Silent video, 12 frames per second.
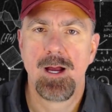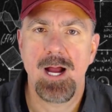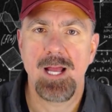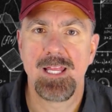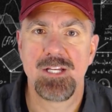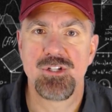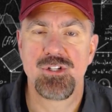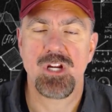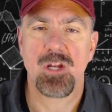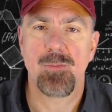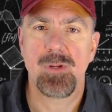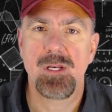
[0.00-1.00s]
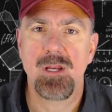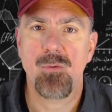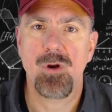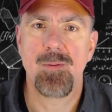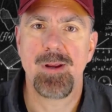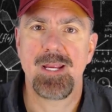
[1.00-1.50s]
Hi ladies and gentlemen, I
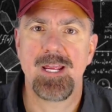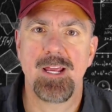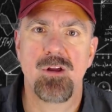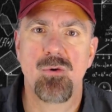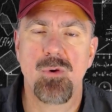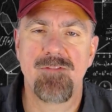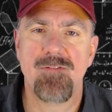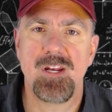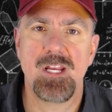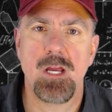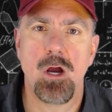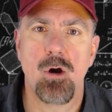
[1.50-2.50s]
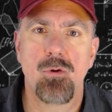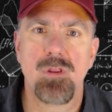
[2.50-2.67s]
want to make a quick video